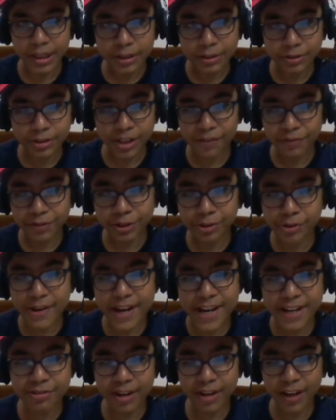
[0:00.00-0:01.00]
So after
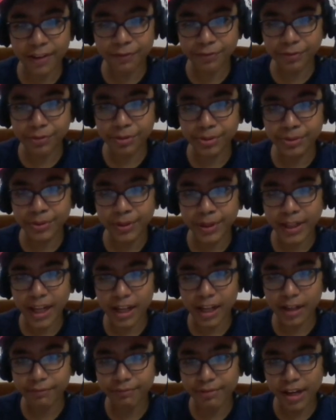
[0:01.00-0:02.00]
queen to f2,
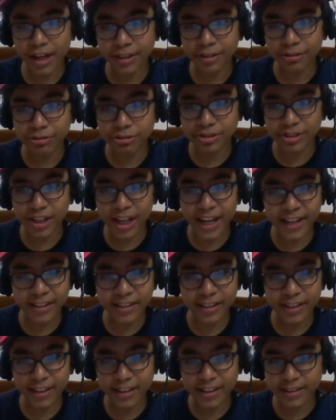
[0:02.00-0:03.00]
Gelfand
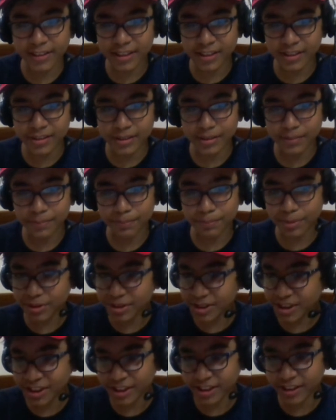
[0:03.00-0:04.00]
resigned in this
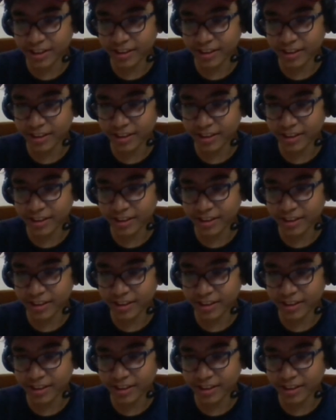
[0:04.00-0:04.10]
position.